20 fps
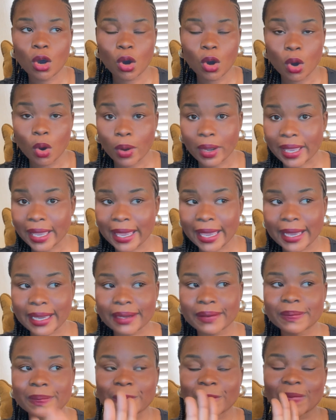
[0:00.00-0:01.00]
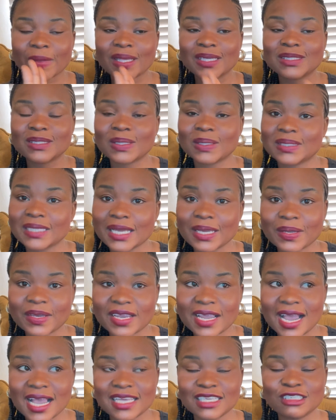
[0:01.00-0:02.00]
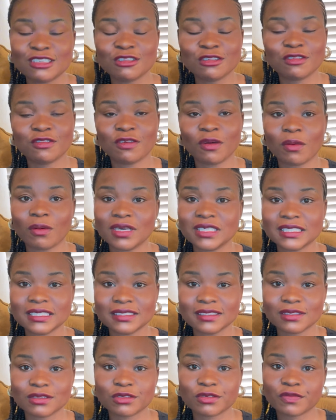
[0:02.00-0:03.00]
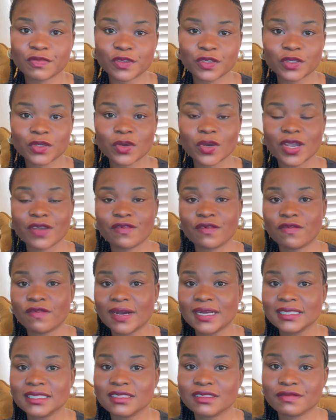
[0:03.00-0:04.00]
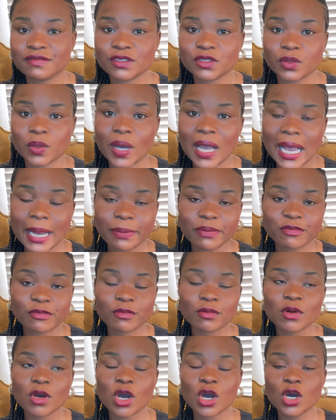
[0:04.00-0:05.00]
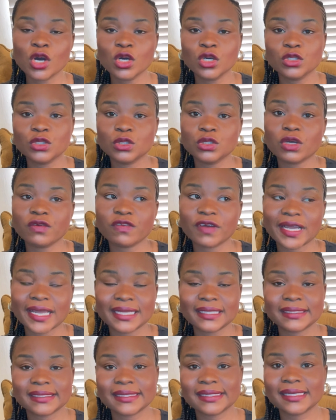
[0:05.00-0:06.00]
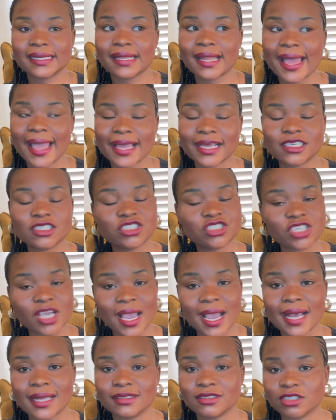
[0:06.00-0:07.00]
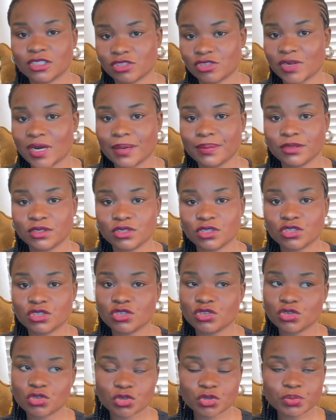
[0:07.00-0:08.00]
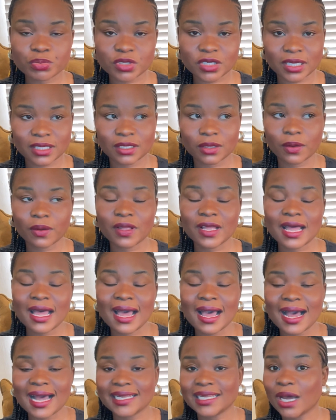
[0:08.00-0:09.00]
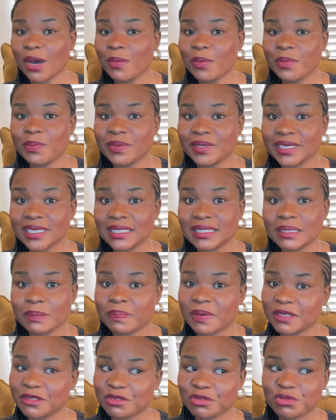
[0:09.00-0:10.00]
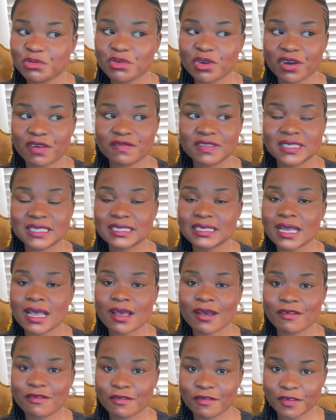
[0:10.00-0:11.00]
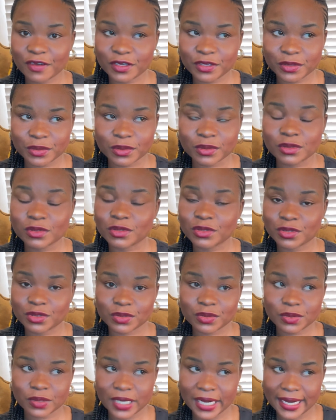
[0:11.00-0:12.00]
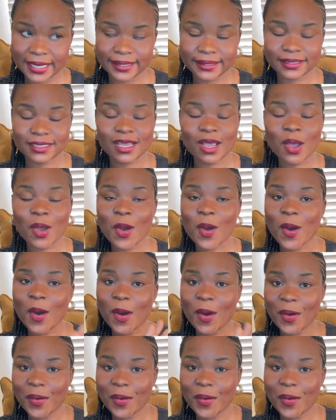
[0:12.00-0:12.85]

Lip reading: Okay, so thank you guys for watching this video. If you found this video helpful, do not forget to like, share and subscribe to this YouTube channel, and I'll be bringing the part 2 of this video to you guys. All